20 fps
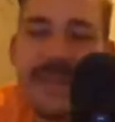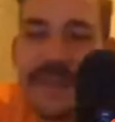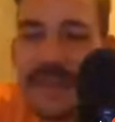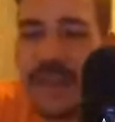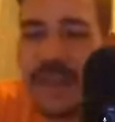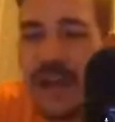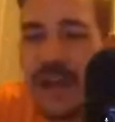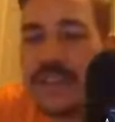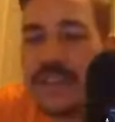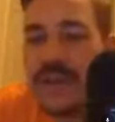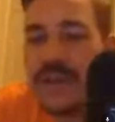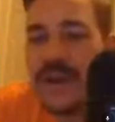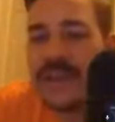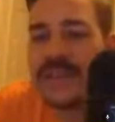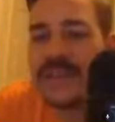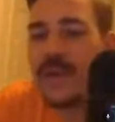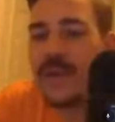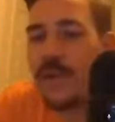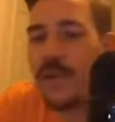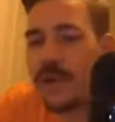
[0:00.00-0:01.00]
Lonzo has
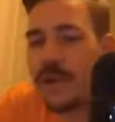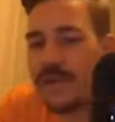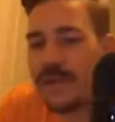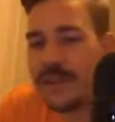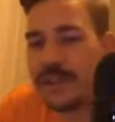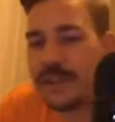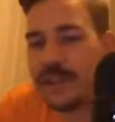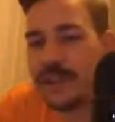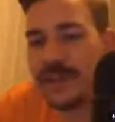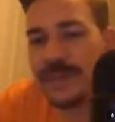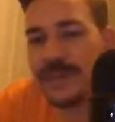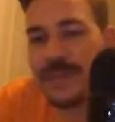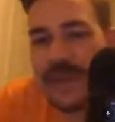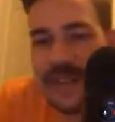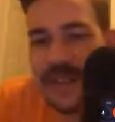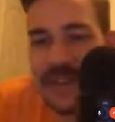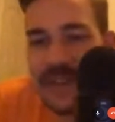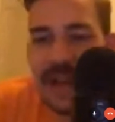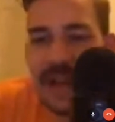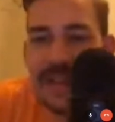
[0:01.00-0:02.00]
the court vision, but
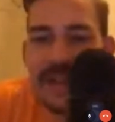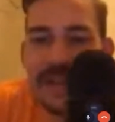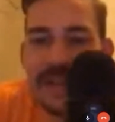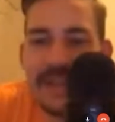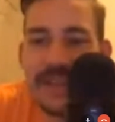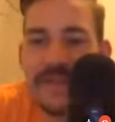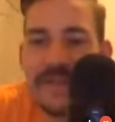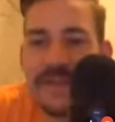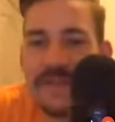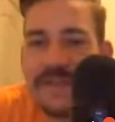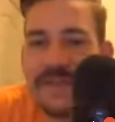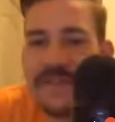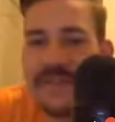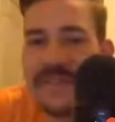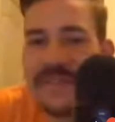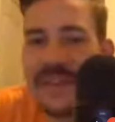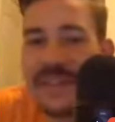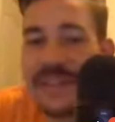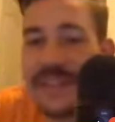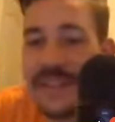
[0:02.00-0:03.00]
not the
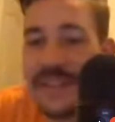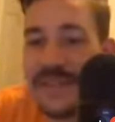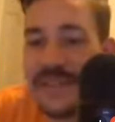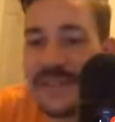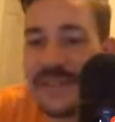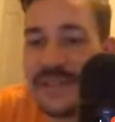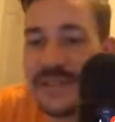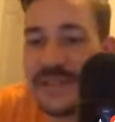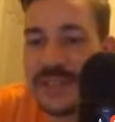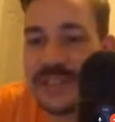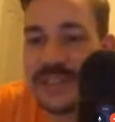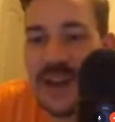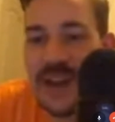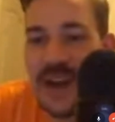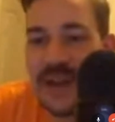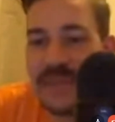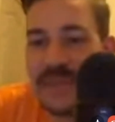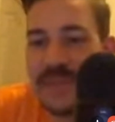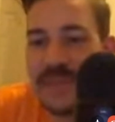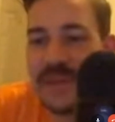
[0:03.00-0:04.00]
Not the defense of the
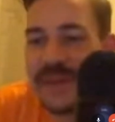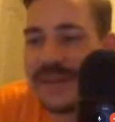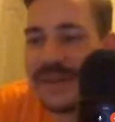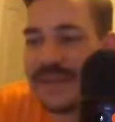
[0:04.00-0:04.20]
shot, but yeah.